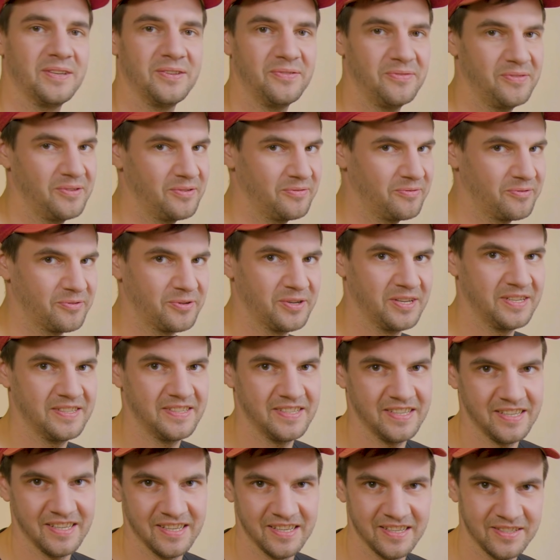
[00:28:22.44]
please feel free
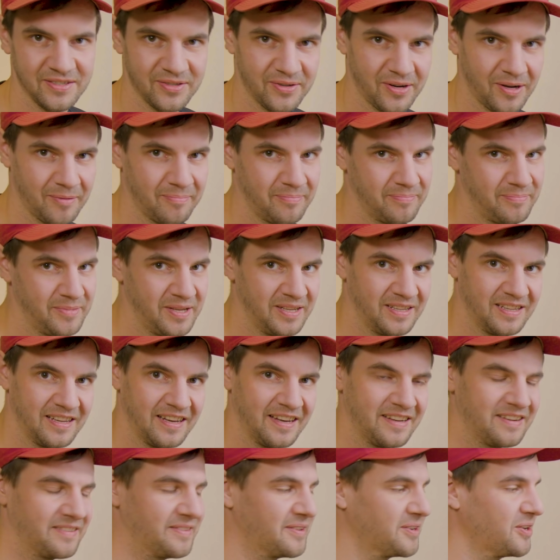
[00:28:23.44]
to drop me a
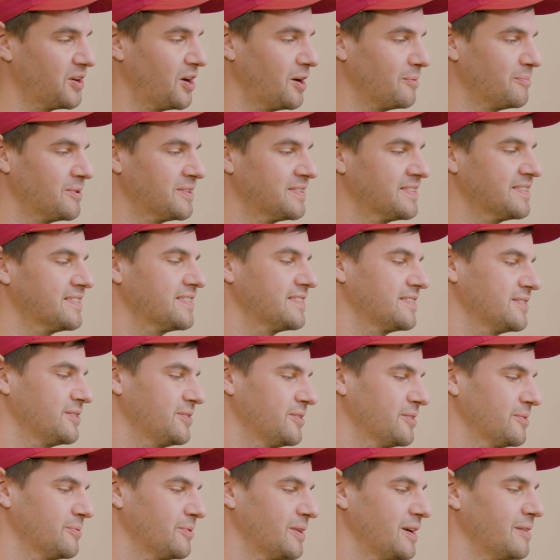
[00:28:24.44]
line in the comments
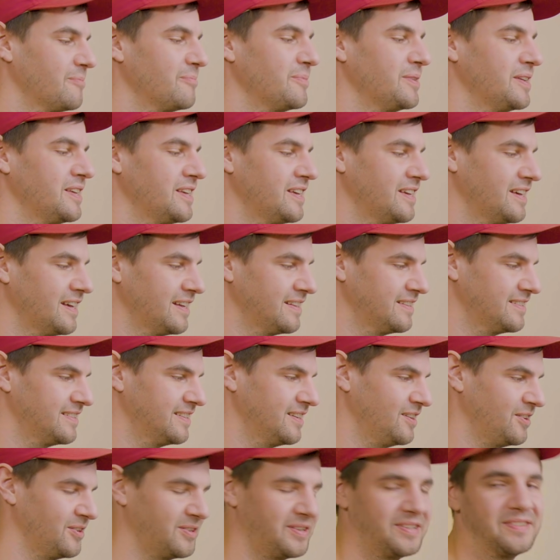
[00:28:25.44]
or write me
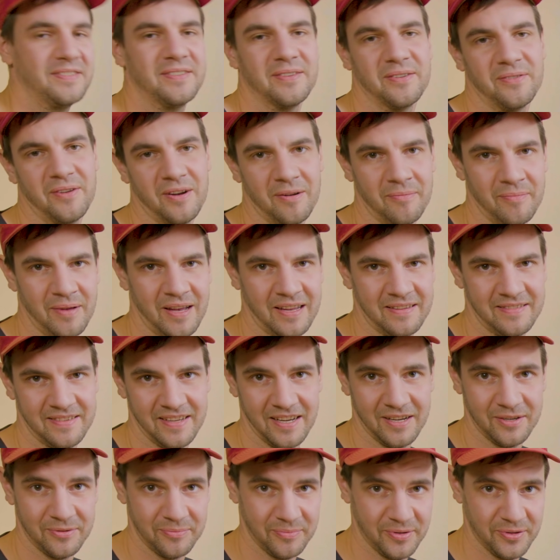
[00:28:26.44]
on Instagram at
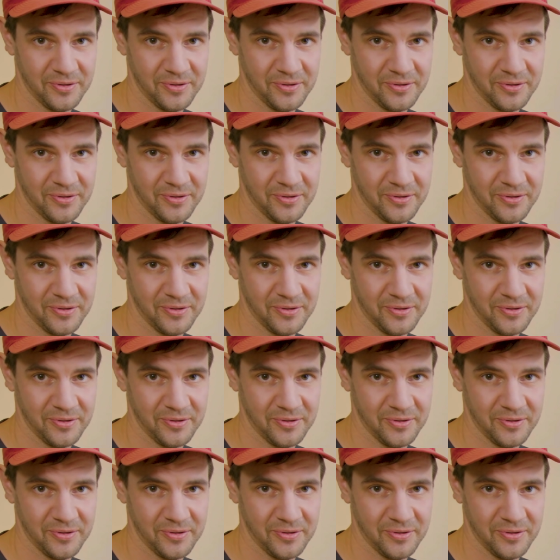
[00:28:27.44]
DAHU